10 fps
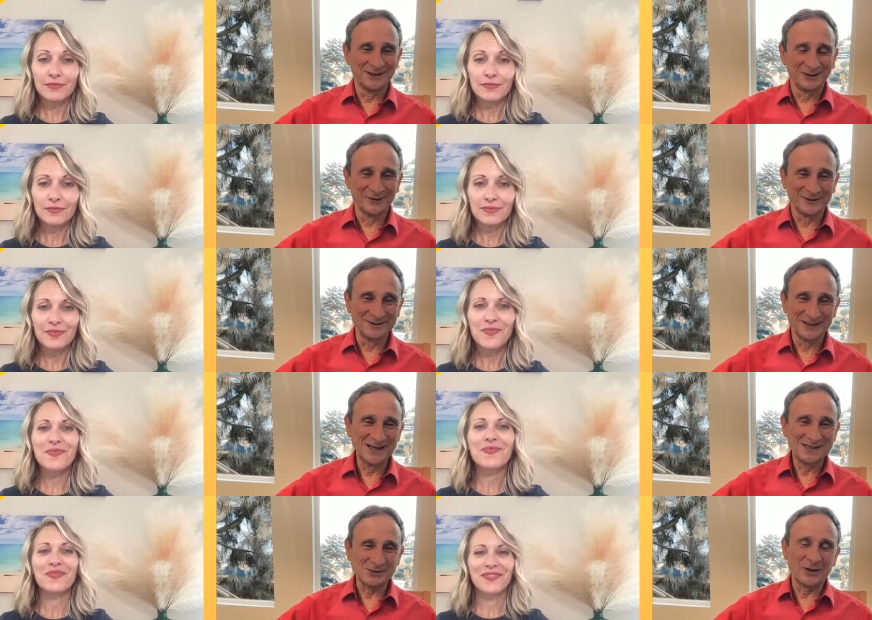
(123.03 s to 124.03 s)
Speaker 1: you know. And
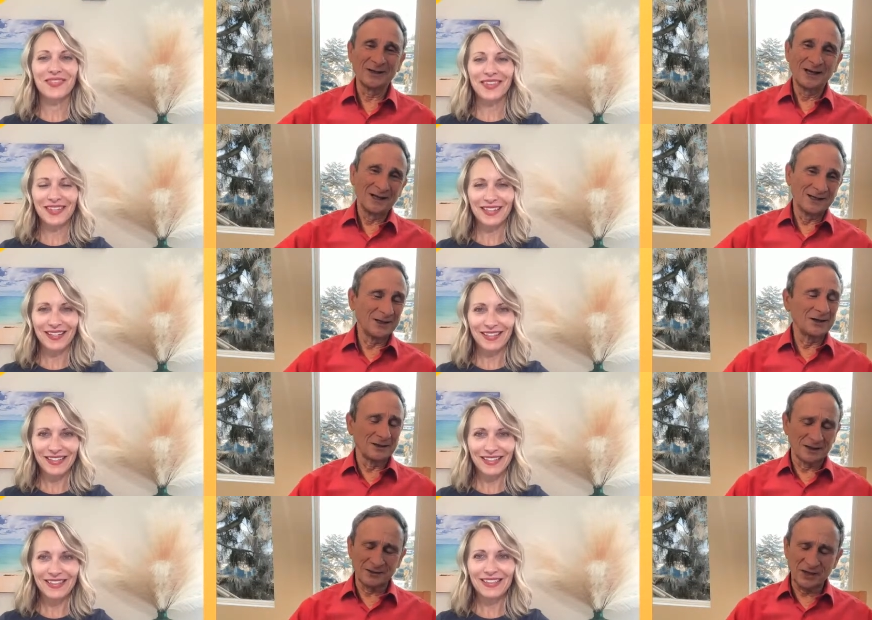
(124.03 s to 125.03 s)
so I,
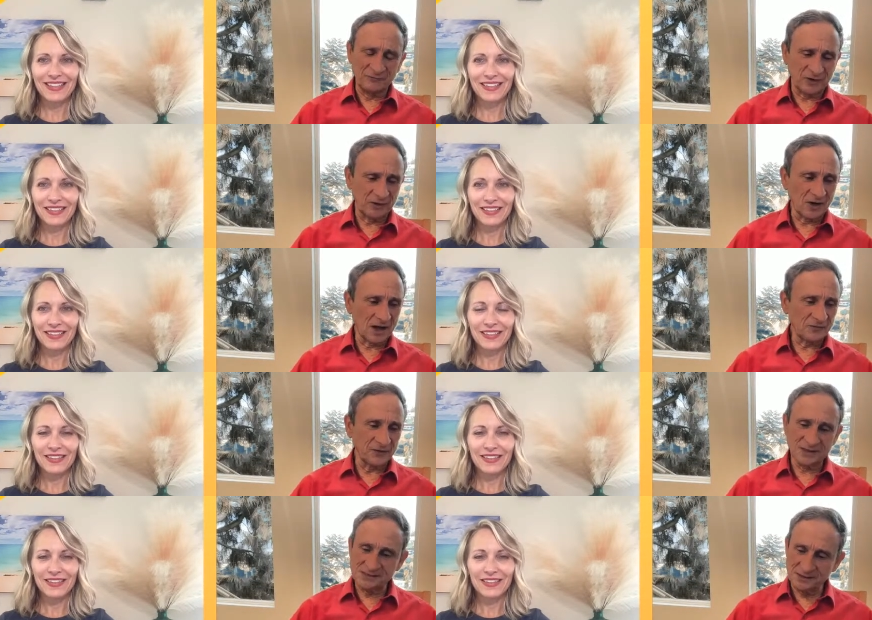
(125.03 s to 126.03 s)
I think very
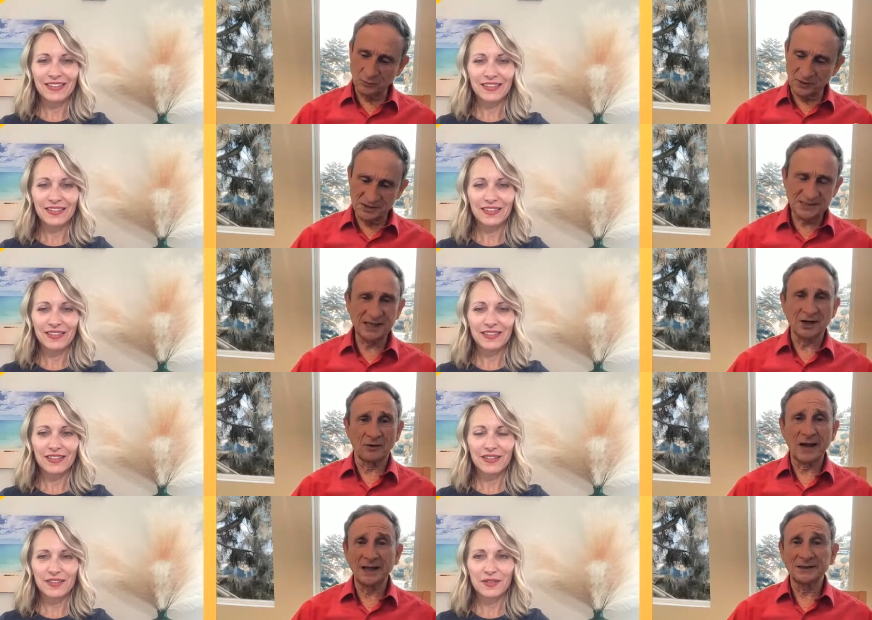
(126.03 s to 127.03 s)
often it's we can take
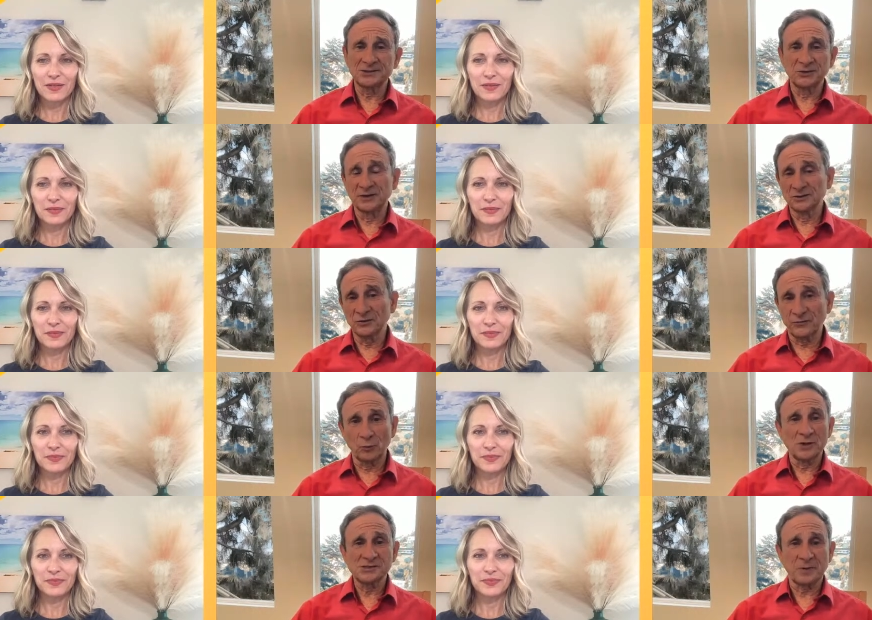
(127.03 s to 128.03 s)
our attitude and look
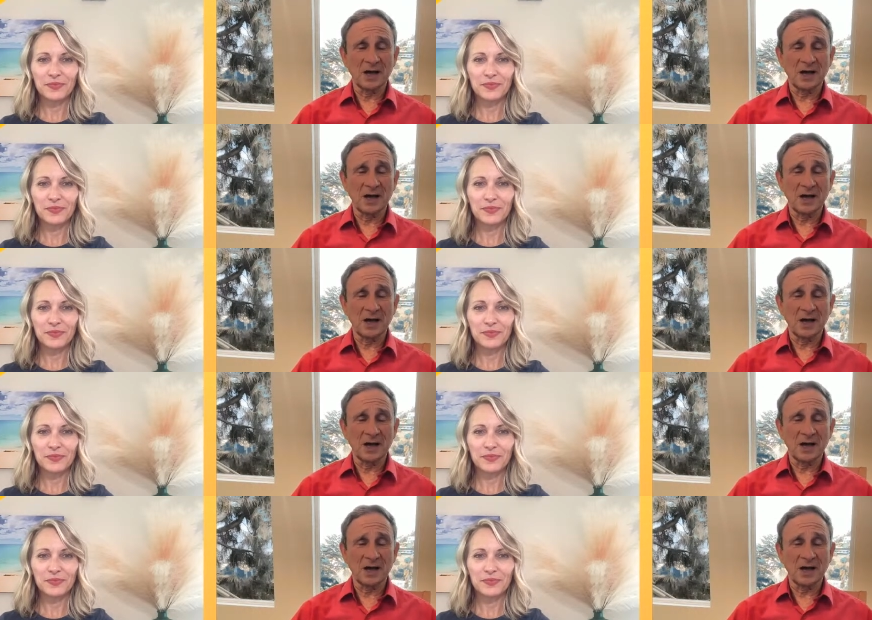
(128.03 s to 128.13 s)
for what's